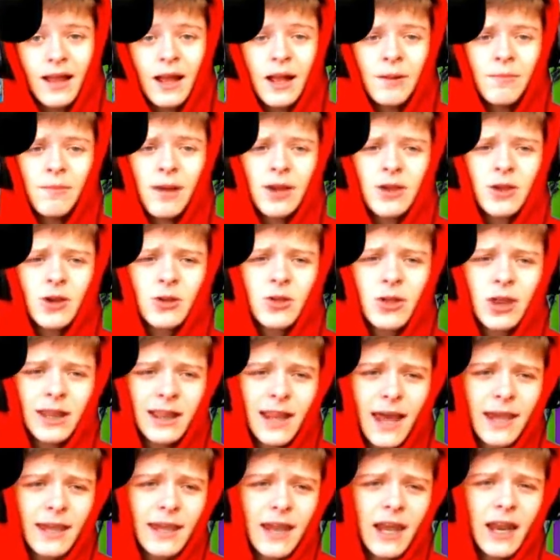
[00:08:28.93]
Make sure to
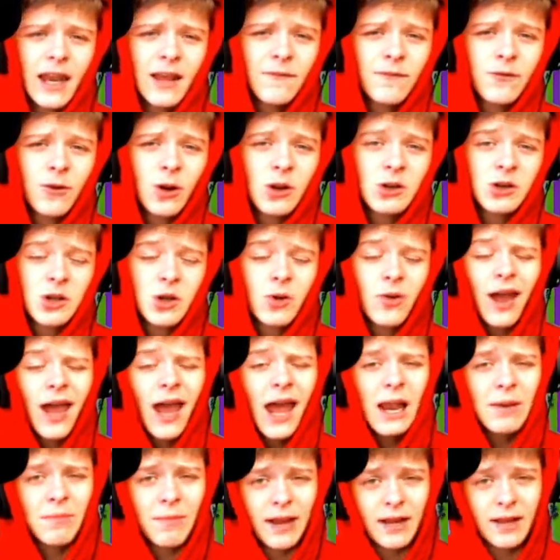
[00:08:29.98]
like, and if you are new
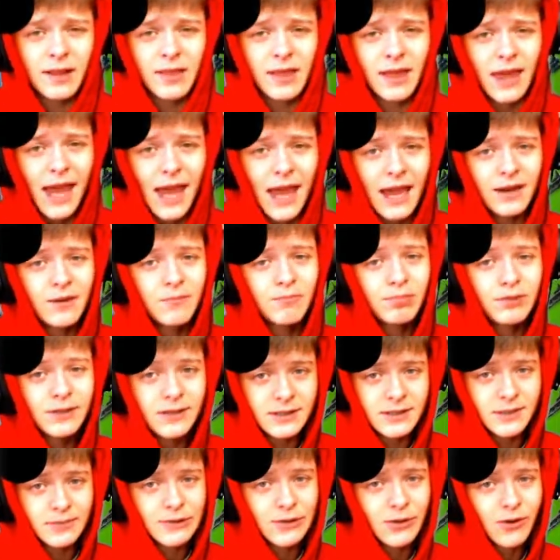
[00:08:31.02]
and made it to end, please
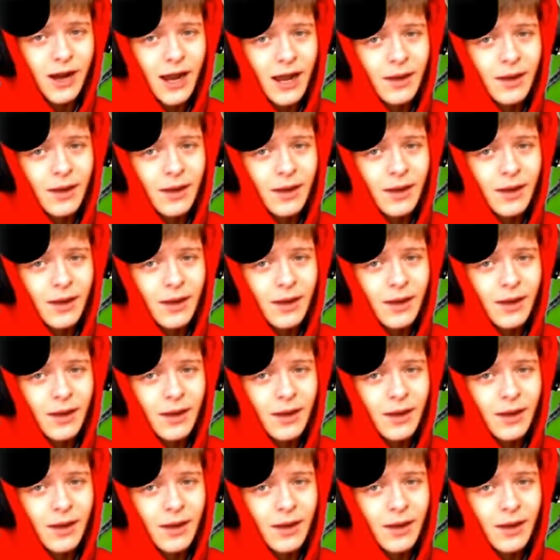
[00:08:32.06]
subscribe.